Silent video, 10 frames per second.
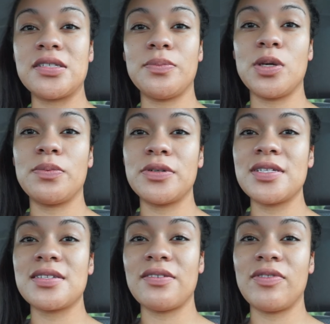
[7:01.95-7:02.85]
to be,
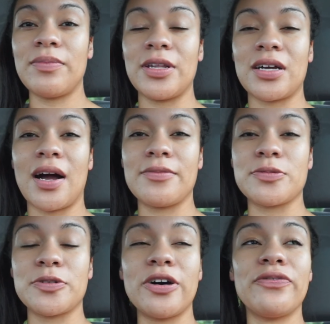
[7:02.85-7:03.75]
please leave them in the comments
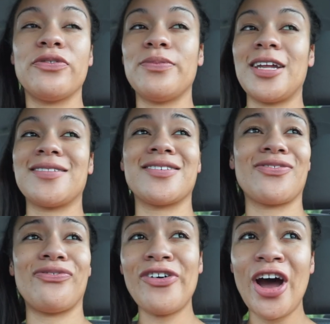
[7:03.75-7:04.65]
below if you've made it this
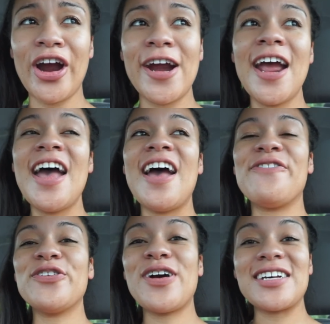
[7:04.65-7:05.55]
far.
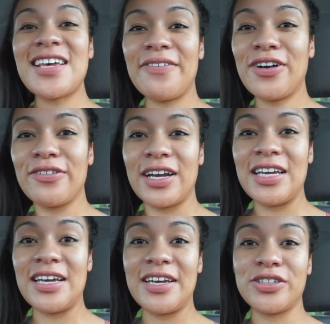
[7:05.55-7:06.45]
If you guys haven't
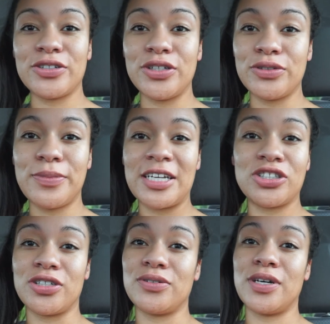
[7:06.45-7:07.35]
already and you're new, make
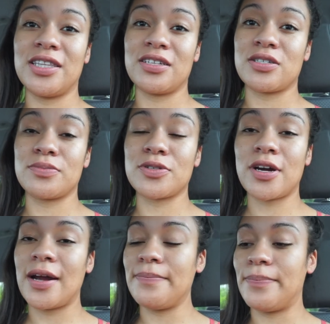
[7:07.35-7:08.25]
sure you hit the
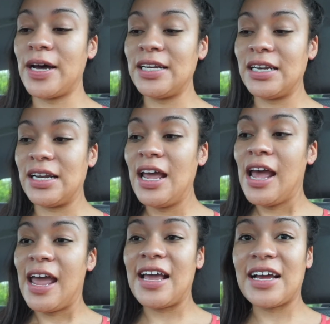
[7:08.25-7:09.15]
subscribe button.
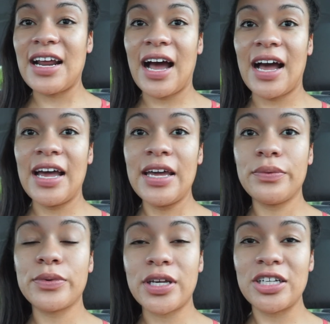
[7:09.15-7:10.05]
And I
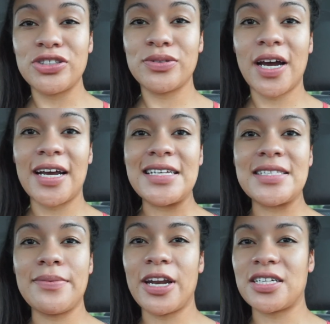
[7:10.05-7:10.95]
will catch you guys
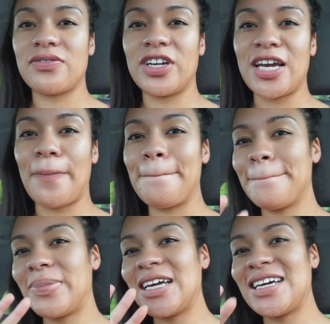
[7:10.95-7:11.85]
in my next video.
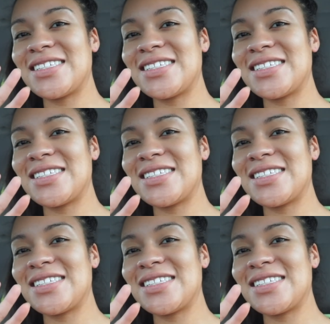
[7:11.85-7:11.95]
Bye,